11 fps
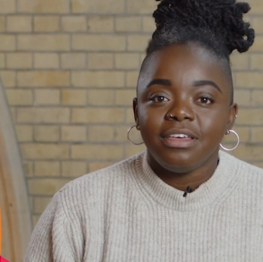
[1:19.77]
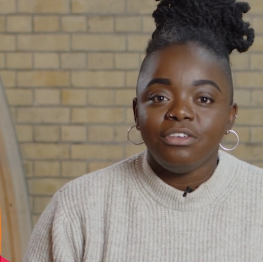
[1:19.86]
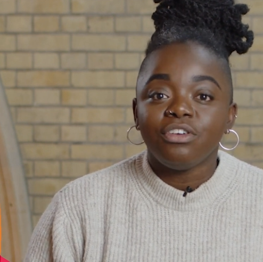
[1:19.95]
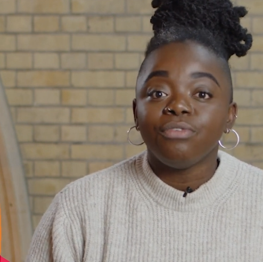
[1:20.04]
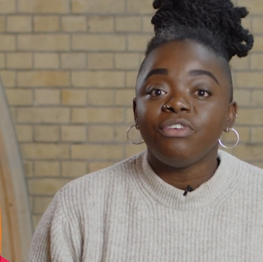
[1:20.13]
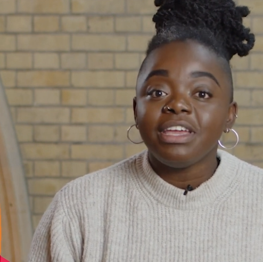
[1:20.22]
You
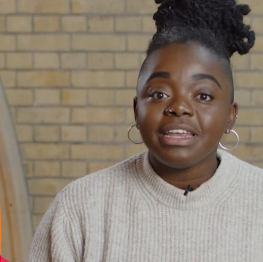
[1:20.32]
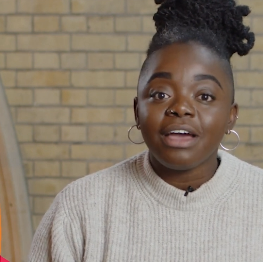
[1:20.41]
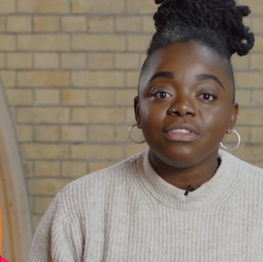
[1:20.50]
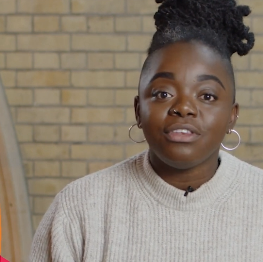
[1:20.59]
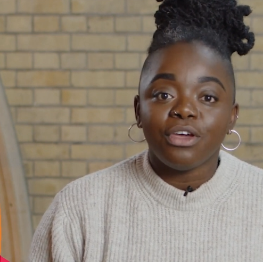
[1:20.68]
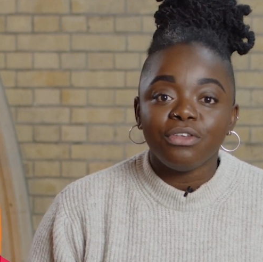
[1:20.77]
can read out
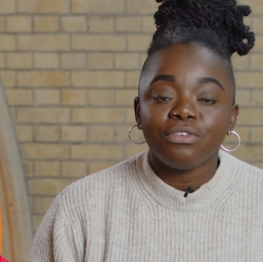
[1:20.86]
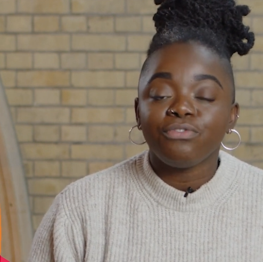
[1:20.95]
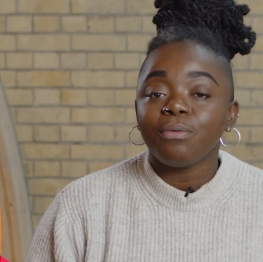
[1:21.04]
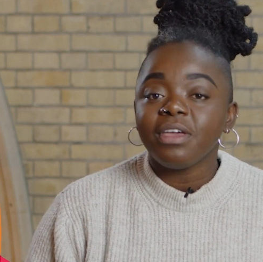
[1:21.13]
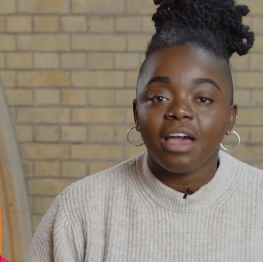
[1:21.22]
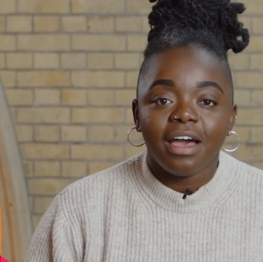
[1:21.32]
the notes
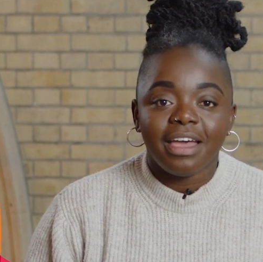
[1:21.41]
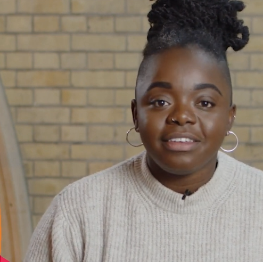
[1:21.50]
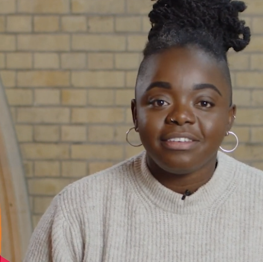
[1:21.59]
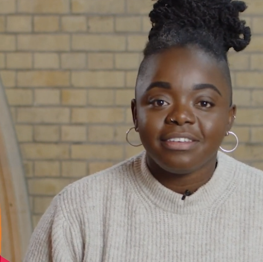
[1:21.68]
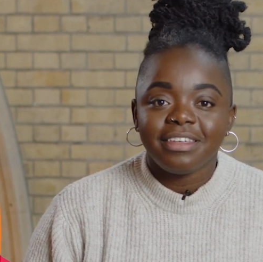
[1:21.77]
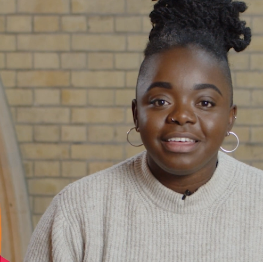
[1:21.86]
from the guide,
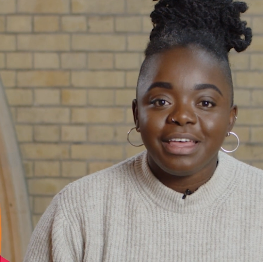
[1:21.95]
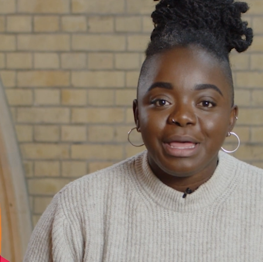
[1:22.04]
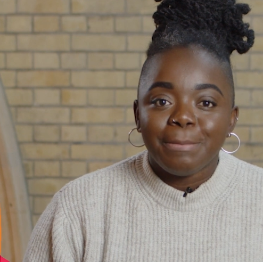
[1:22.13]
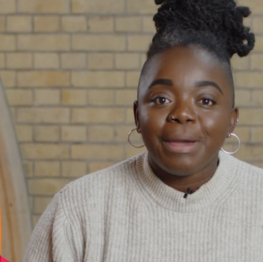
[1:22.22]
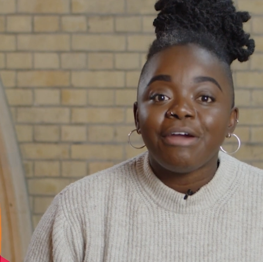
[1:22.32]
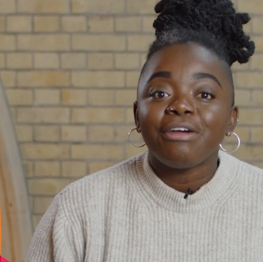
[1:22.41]

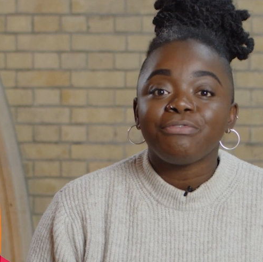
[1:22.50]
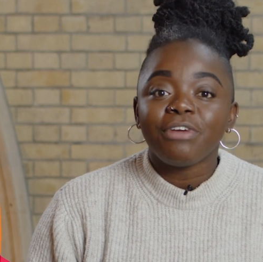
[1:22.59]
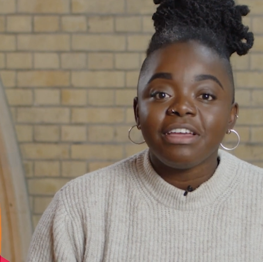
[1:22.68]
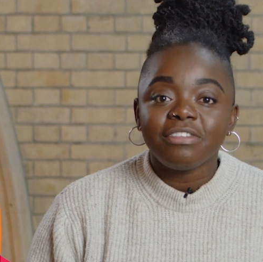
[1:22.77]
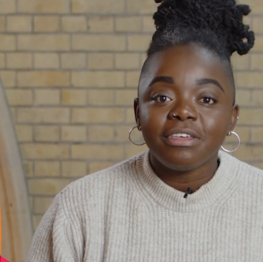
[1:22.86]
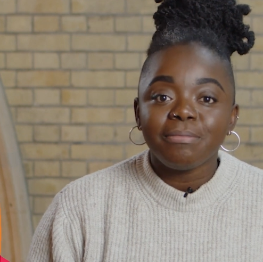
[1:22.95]

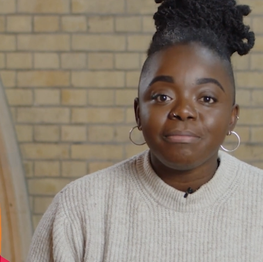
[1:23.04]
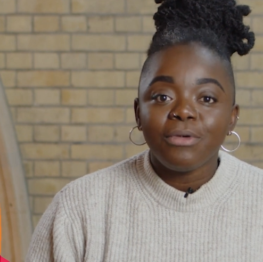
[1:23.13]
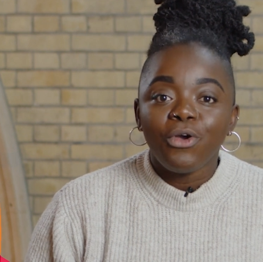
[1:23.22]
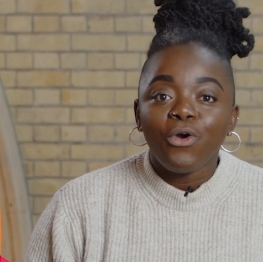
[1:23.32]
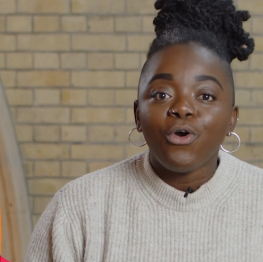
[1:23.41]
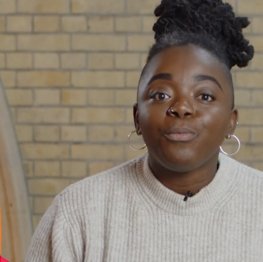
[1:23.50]
paraphrase them,
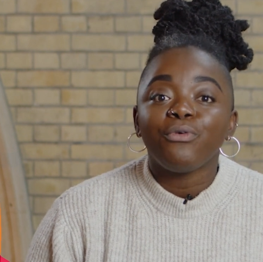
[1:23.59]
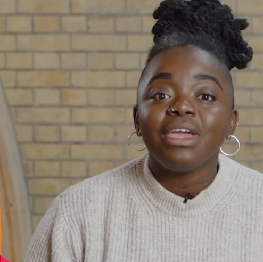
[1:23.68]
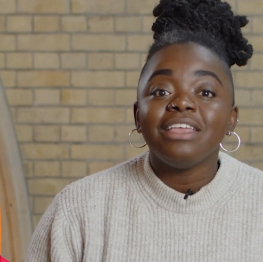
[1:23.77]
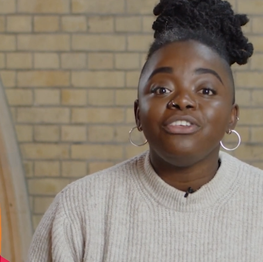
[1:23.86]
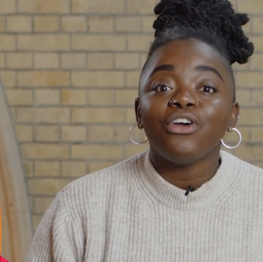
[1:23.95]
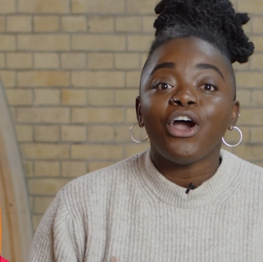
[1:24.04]
or bring
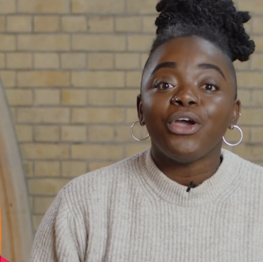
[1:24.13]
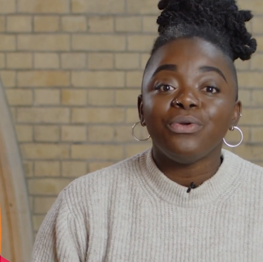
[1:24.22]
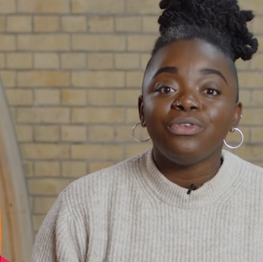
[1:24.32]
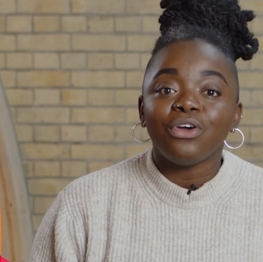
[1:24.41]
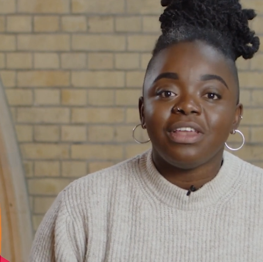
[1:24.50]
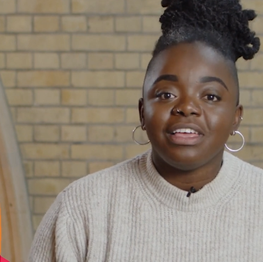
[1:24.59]
in your
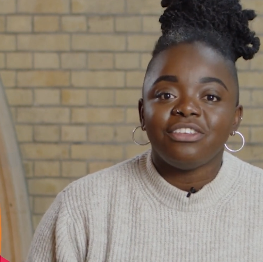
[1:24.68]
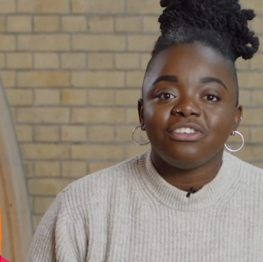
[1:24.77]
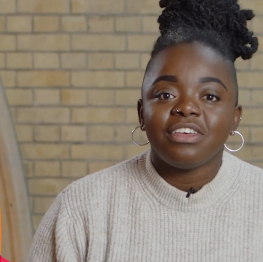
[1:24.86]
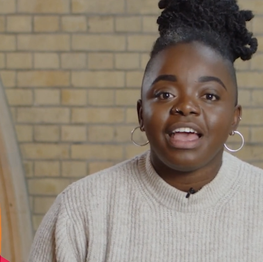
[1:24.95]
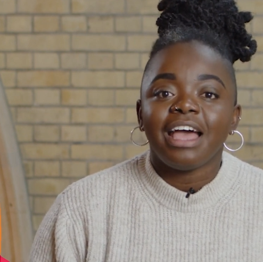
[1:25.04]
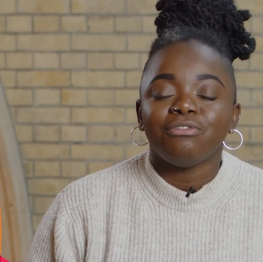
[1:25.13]
own knowledge
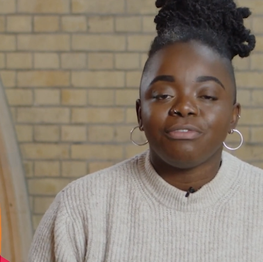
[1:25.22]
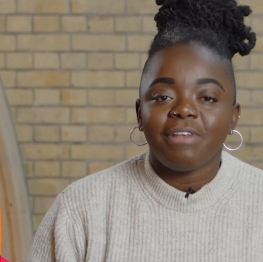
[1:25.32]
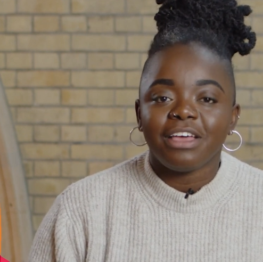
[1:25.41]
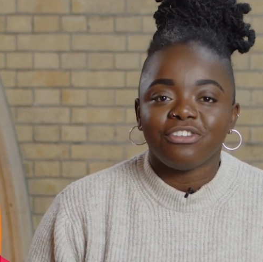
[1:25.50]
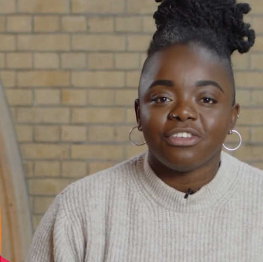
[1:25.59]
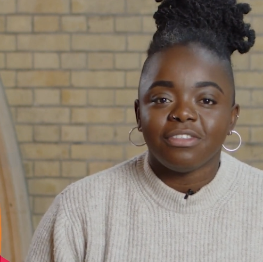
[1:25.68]
and
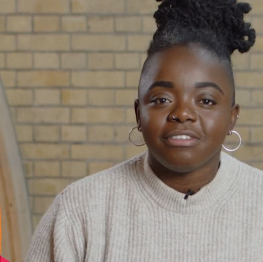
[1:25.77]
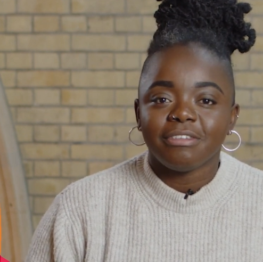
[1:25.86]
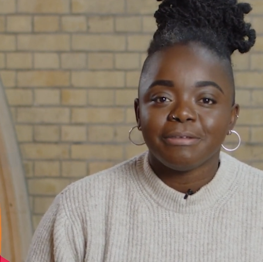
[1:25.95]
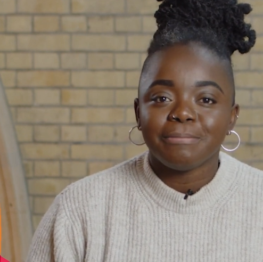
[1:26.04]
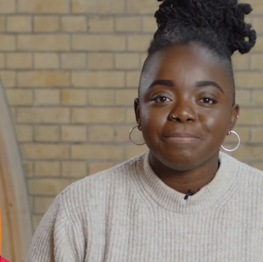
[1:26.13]
reflections.